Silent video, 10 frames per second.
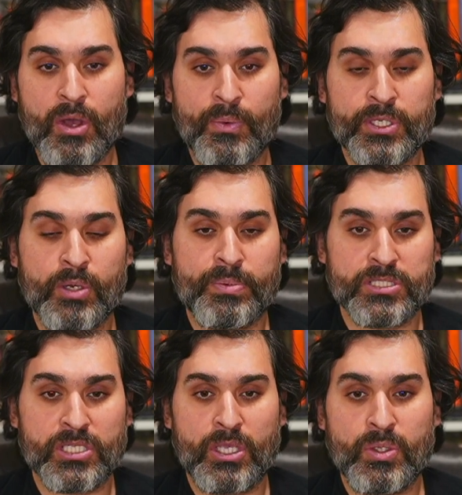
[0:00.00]
We don't
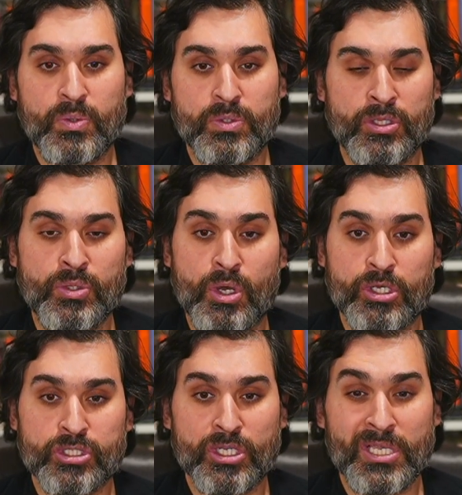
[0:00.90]
prosecute the New York
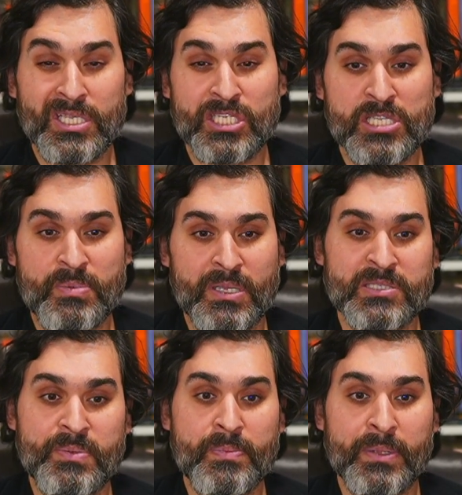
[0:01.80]
Stock Exchange
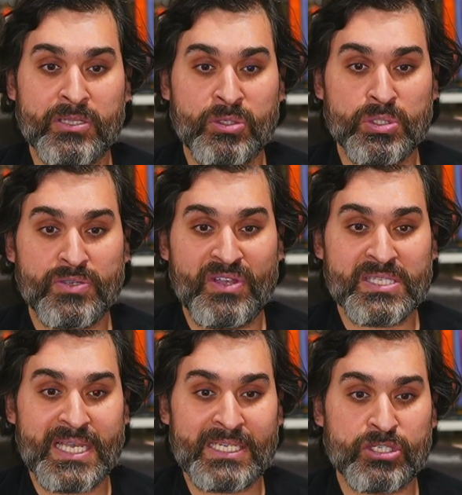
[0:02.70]
because people can use it for
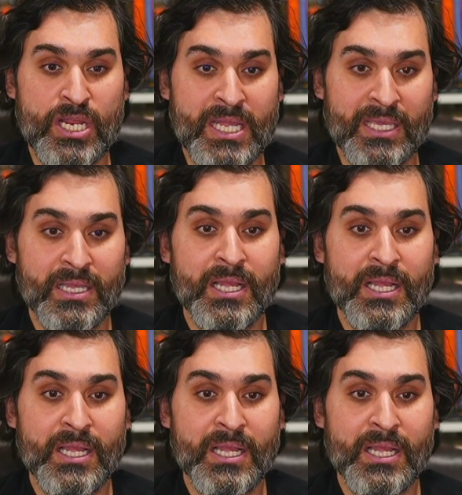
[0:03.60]
insider trading.